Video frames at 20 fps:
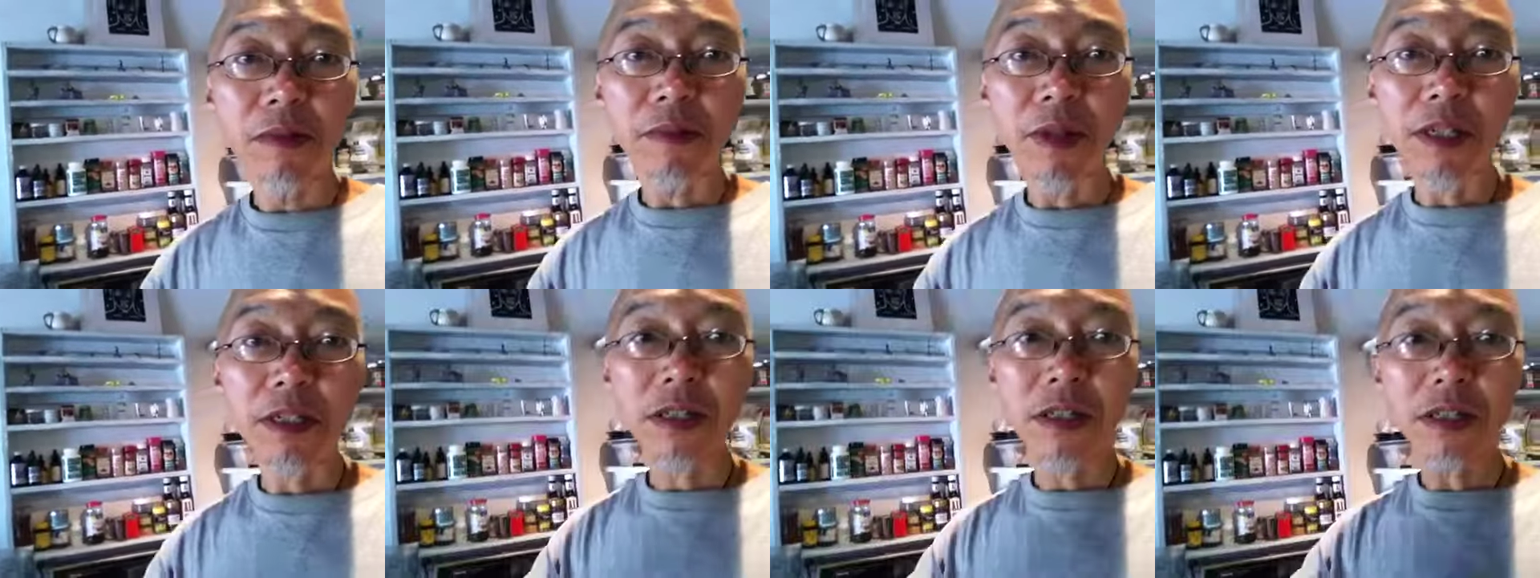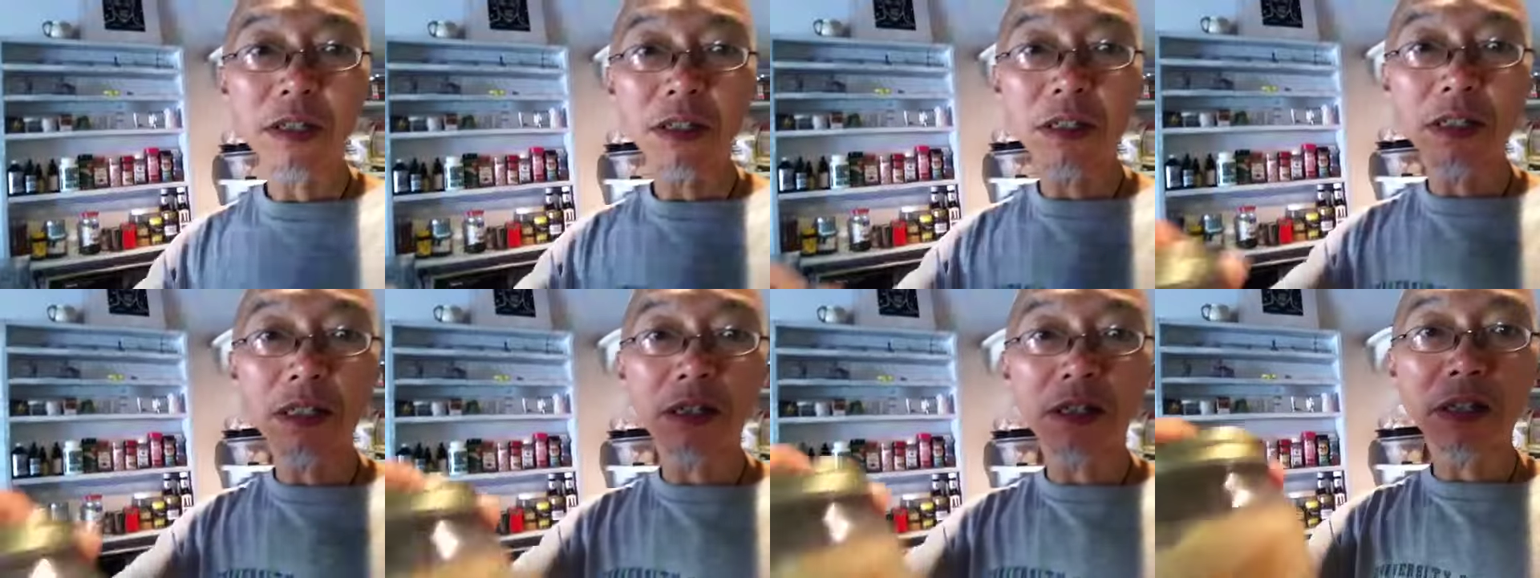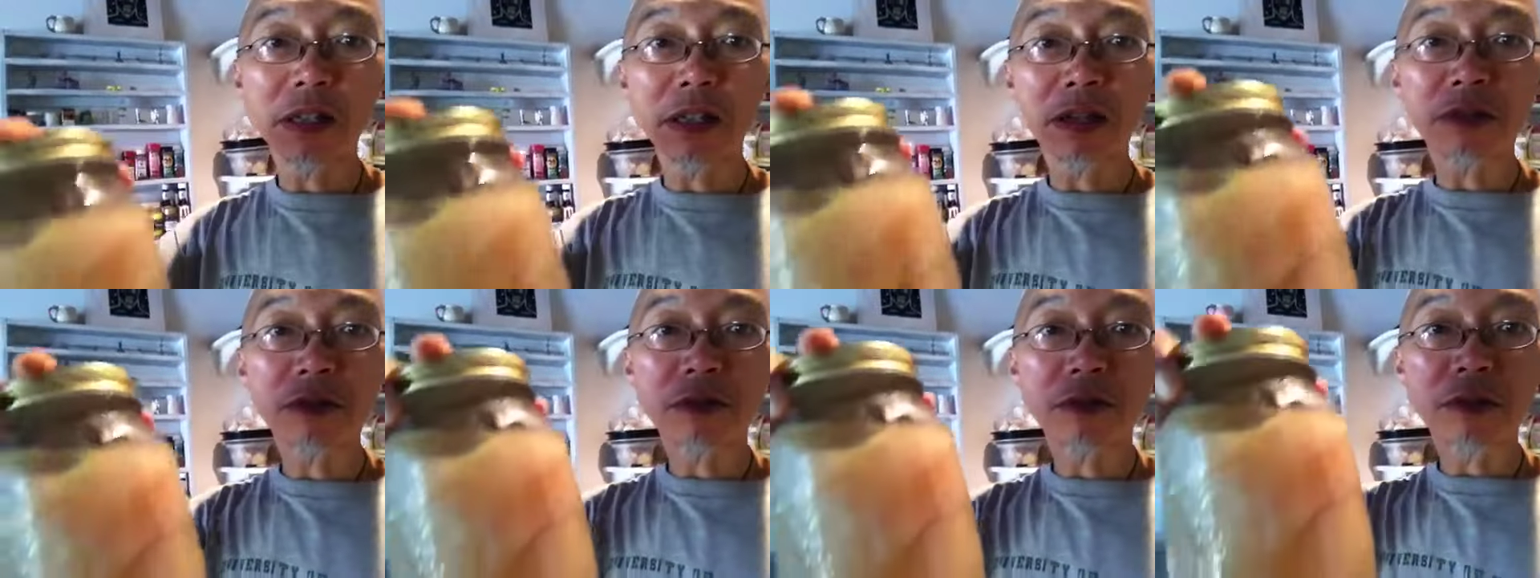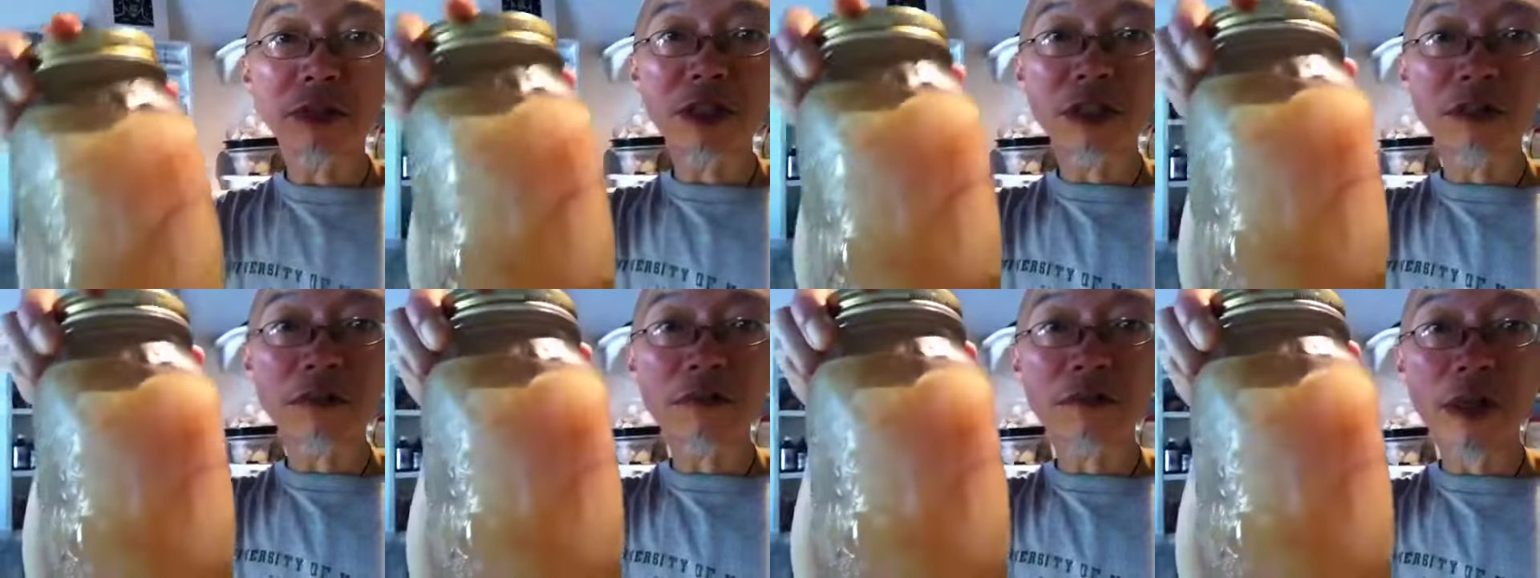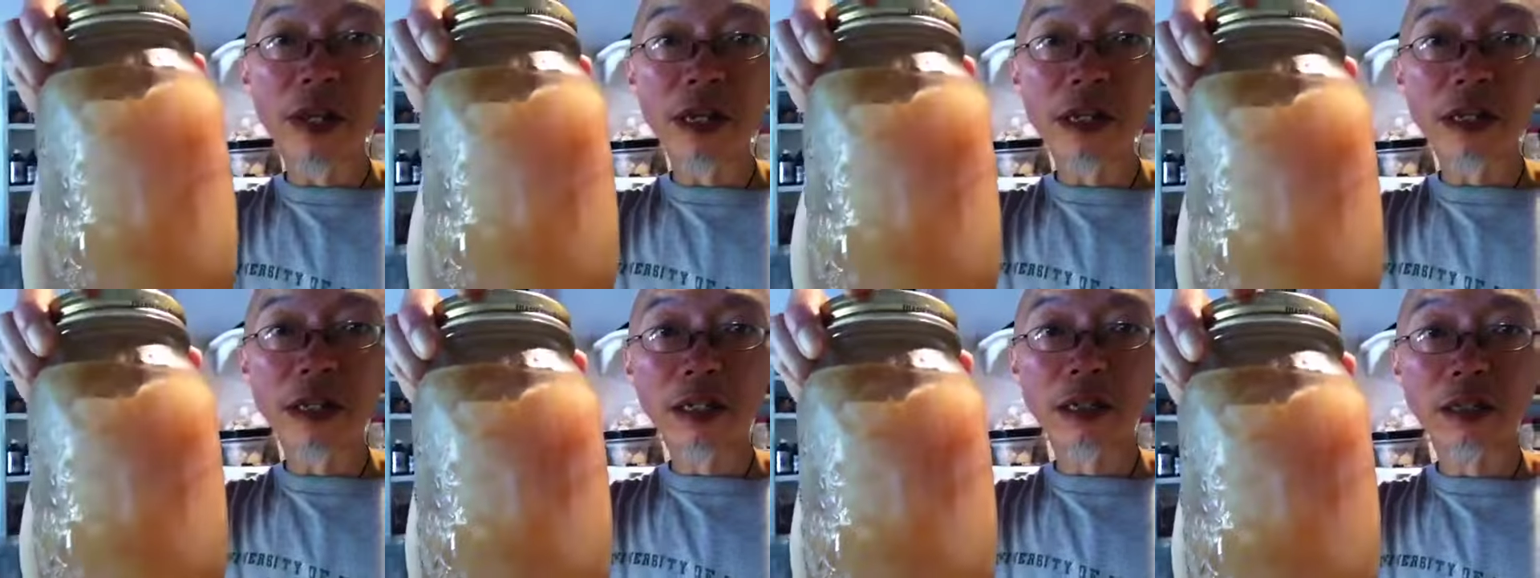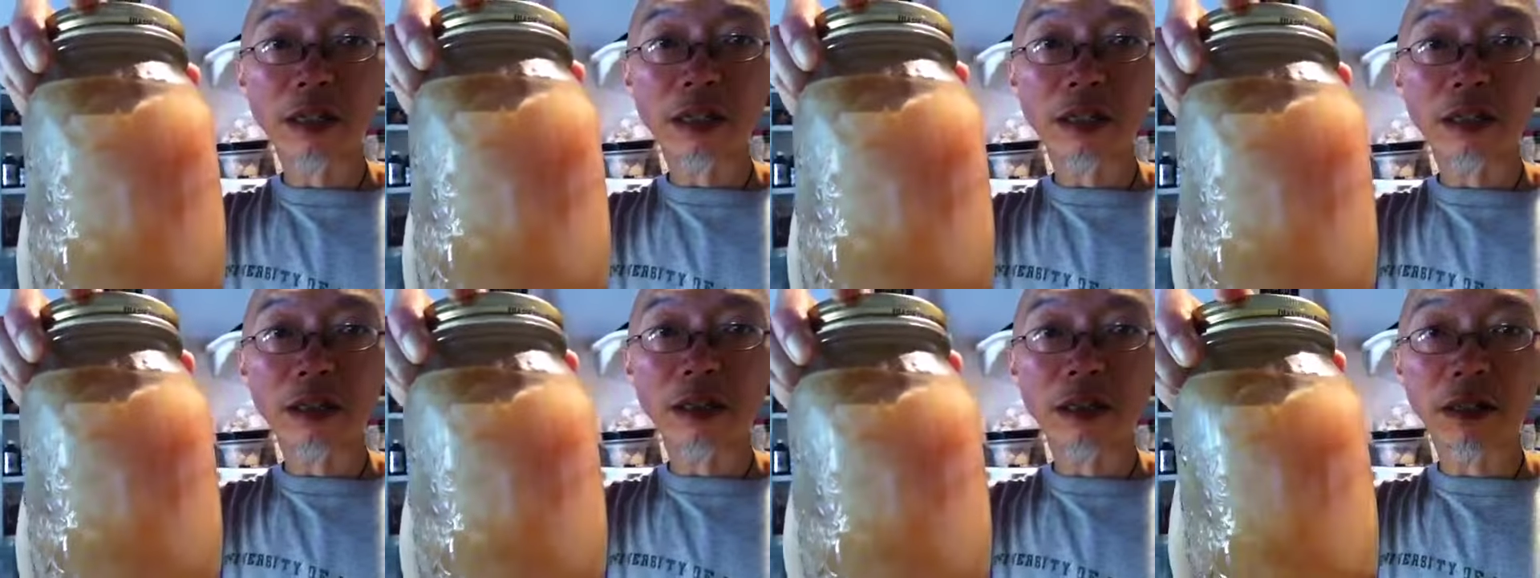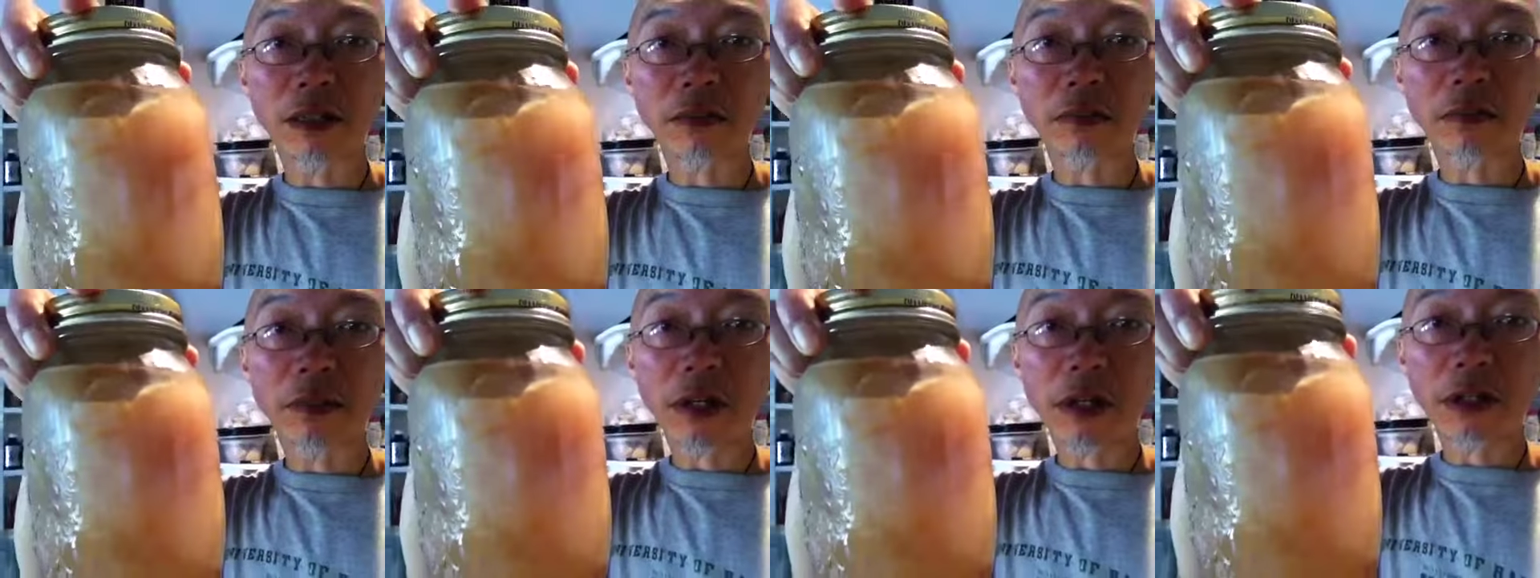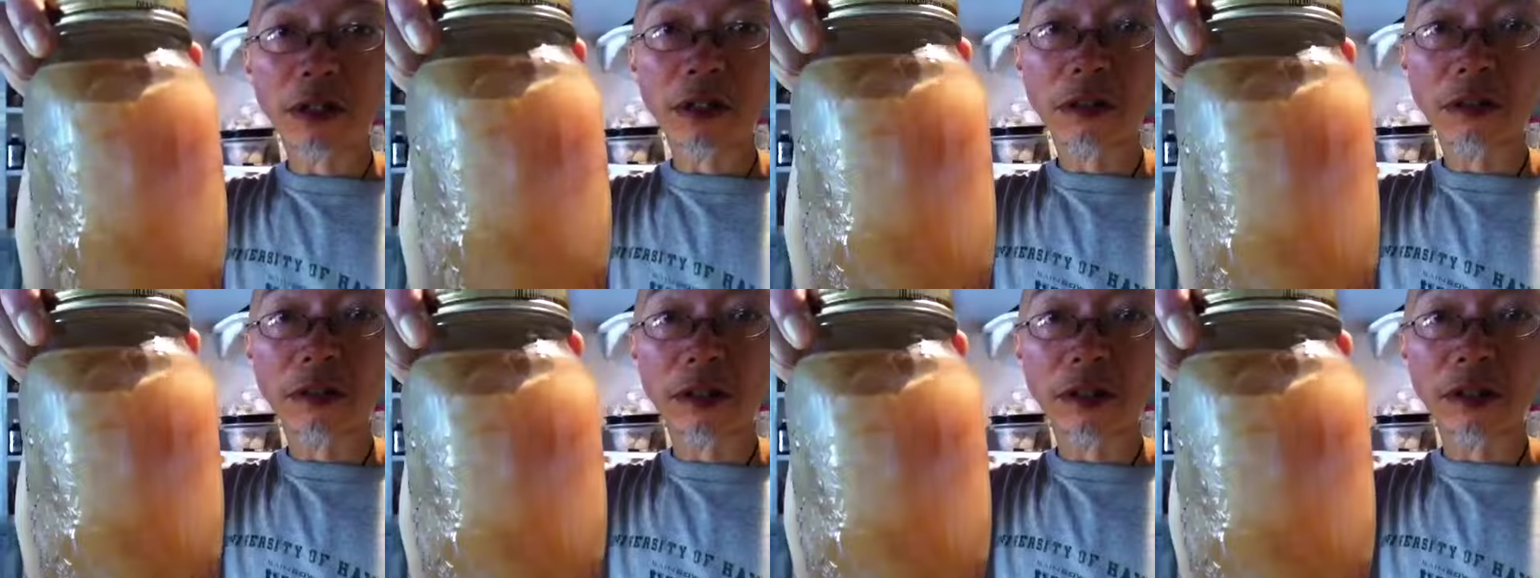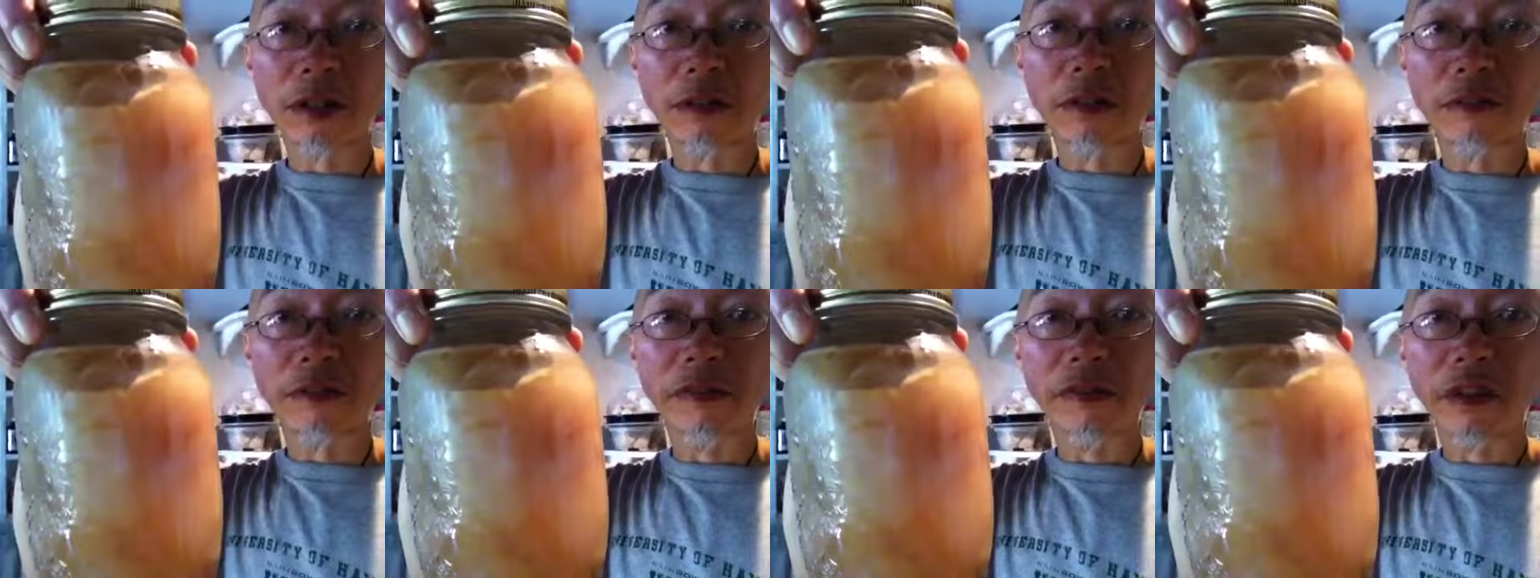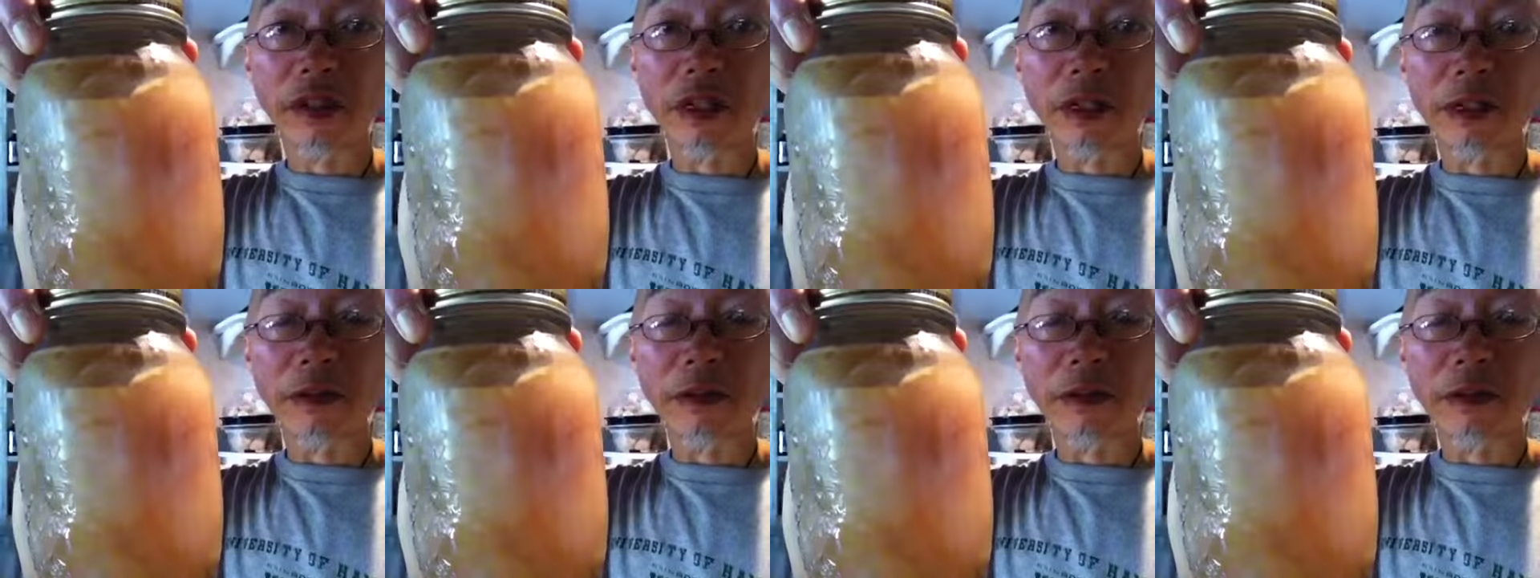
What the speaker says: Basically, like when you make a bottle of